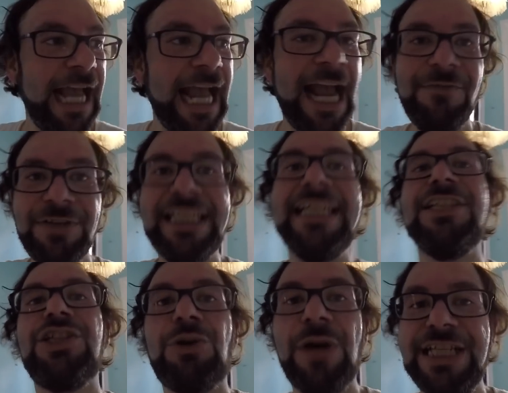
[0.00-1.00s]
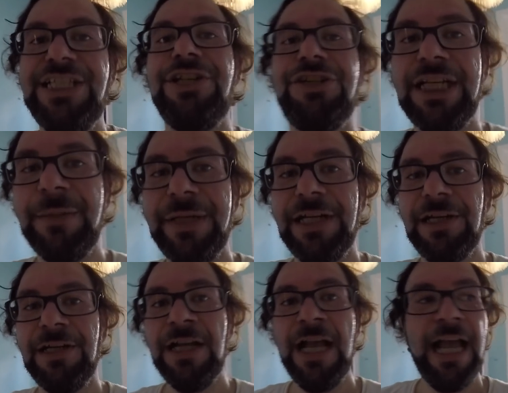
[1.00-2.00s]
Everything is crazy cheap
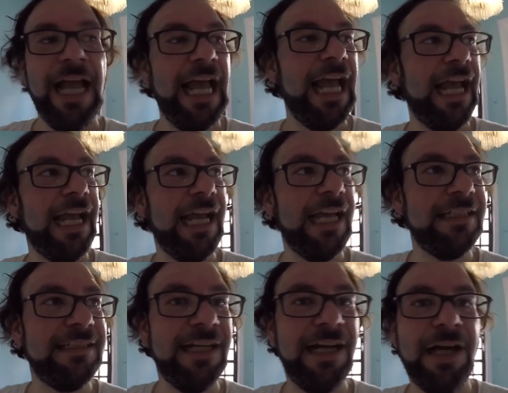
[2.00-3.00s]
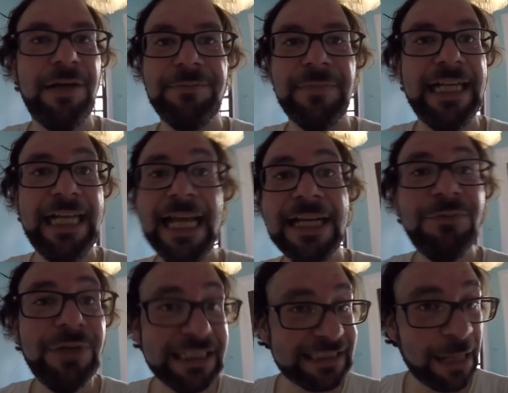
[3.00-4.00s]
here. And um, again, if
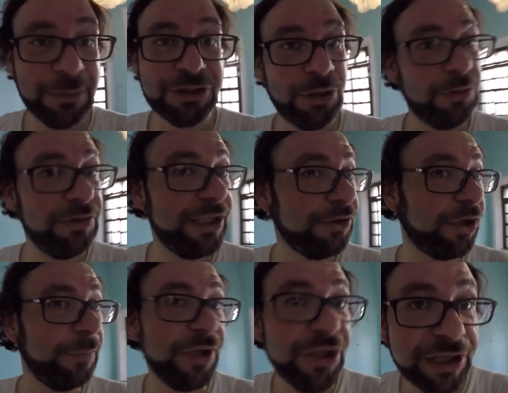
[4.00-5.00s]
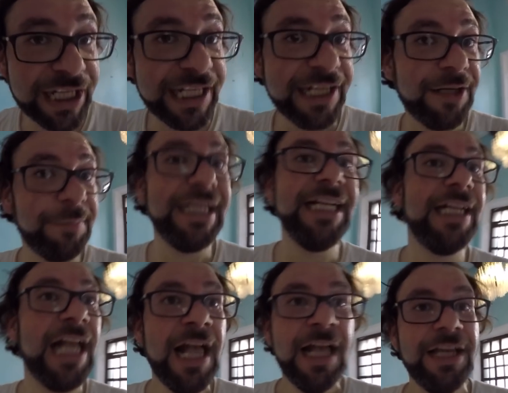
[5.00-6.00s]
we establish our own little community here,
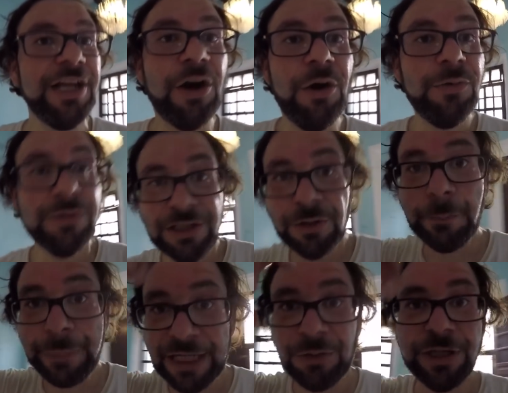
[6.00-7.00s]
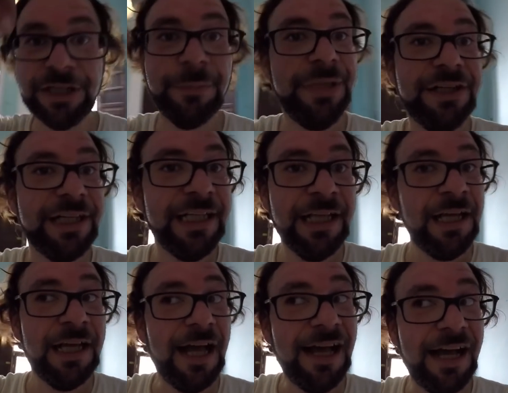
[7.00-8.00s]
meaning, you know, our own little Bitcoin community,
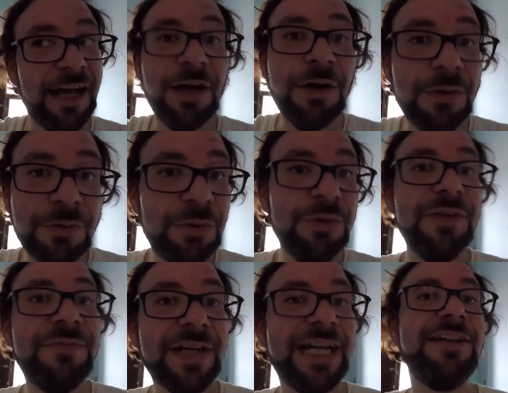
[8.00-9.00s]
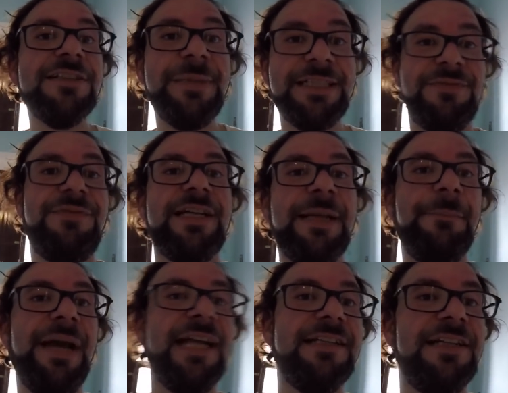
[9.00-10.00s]
uh, who the fuck cares about the fucking
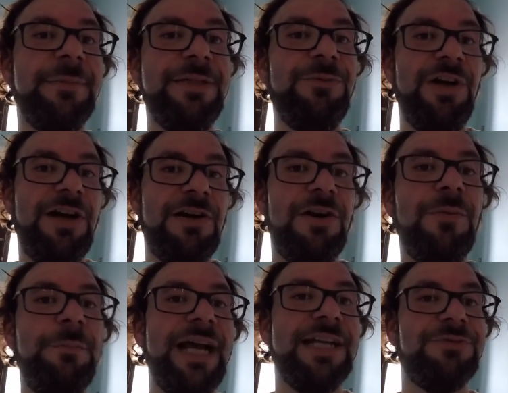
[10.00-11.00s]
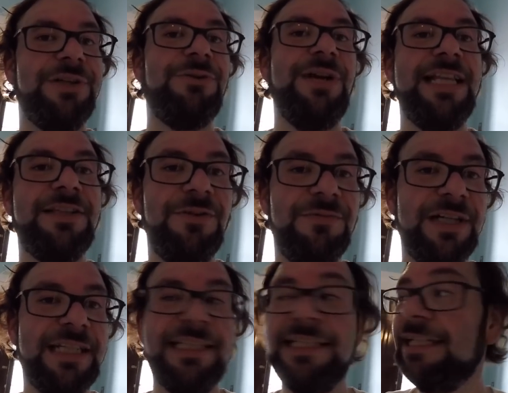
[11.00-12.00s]
banks? You know what I mean? We are our own banks. We create the whole
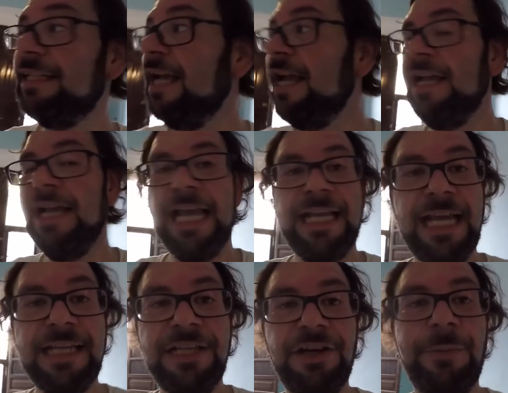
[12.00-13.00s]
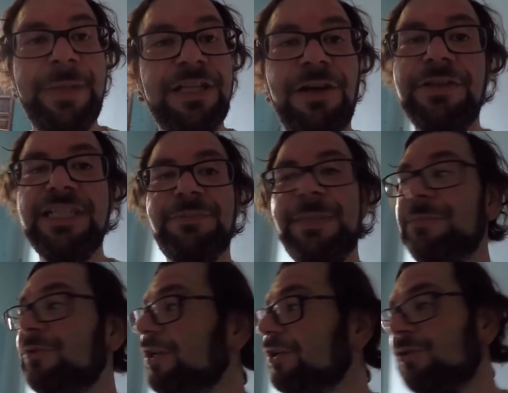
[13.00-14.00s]
fucking thing. And again, you know, about all these
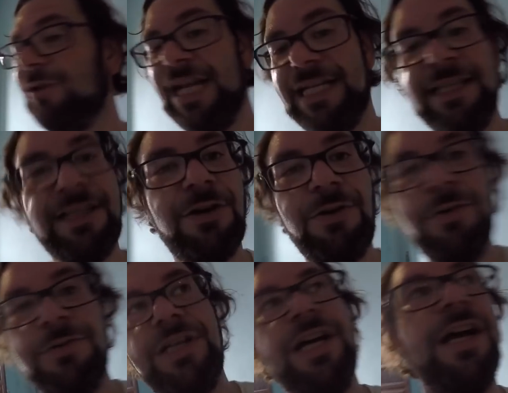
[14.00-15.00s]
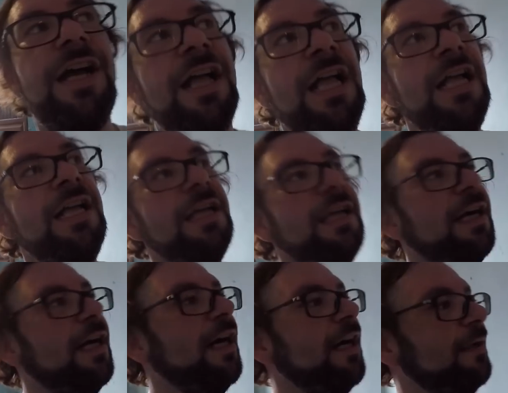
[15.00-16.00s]
people that are creating their own uh,
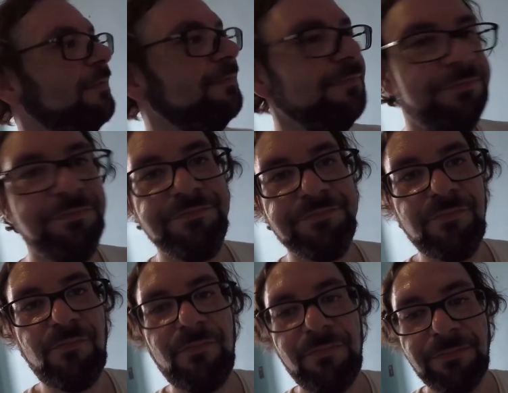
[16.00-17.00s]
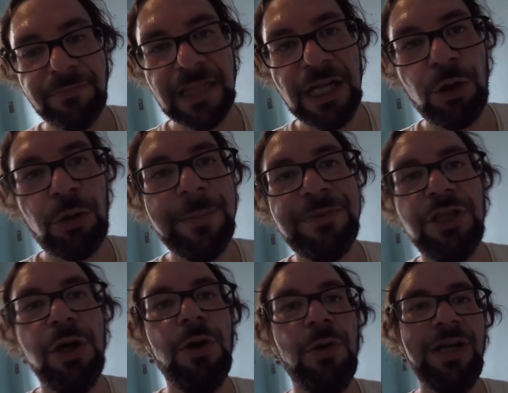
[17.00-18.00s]
um,
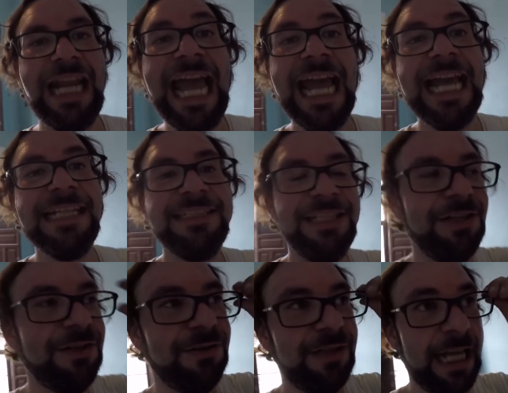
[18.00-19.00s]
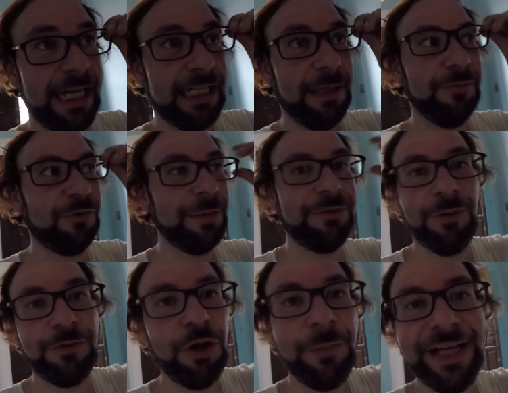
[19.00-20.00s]
crypto lands, you know, like um,
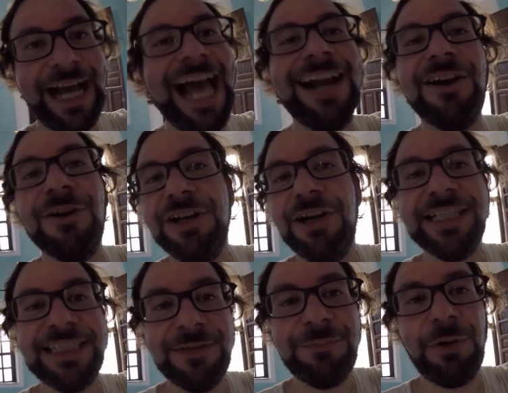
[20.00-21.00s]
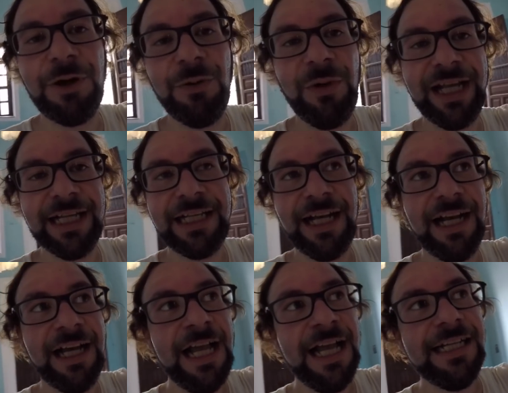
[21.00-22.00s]
Cryptotopia. I don't know, you know, like Jeff Berwick,
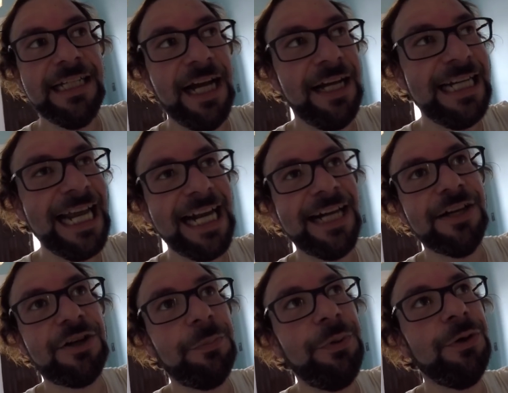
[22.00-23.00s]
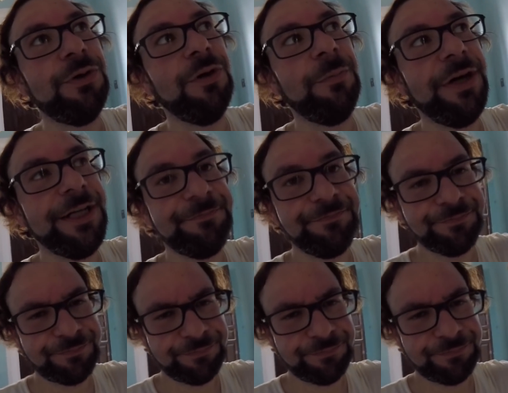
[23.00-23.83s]
uh, not Anacapulco, but